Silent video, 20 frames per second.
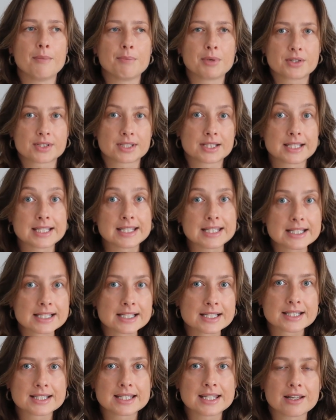because the
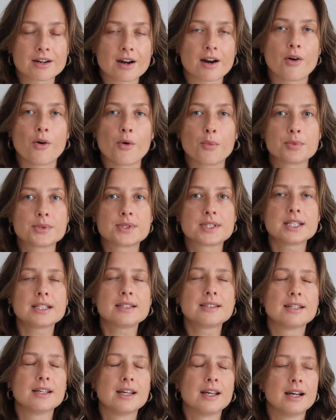seasons here are opposite,